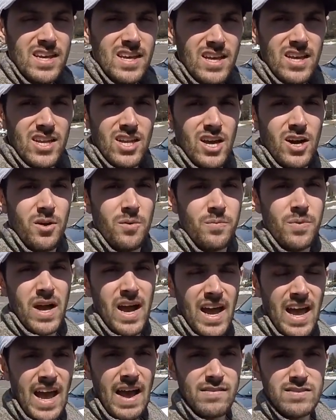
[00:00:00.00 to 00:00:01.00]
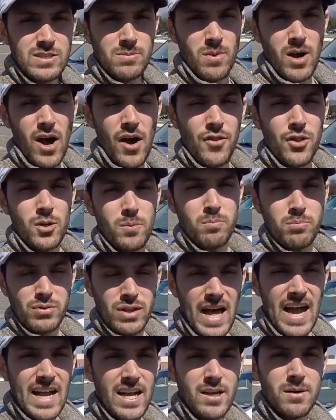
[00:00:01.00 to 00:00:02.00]
You know, I have some other
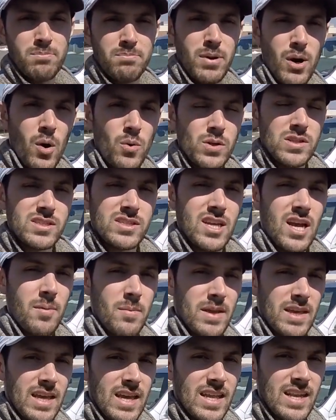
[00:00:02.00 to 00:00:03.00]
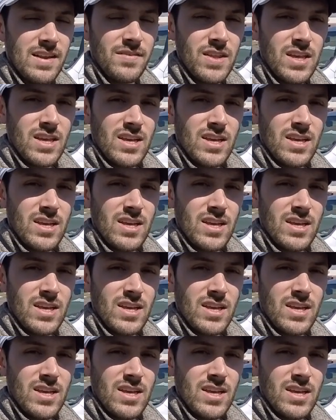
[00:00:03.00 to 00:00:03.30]
black components coming in,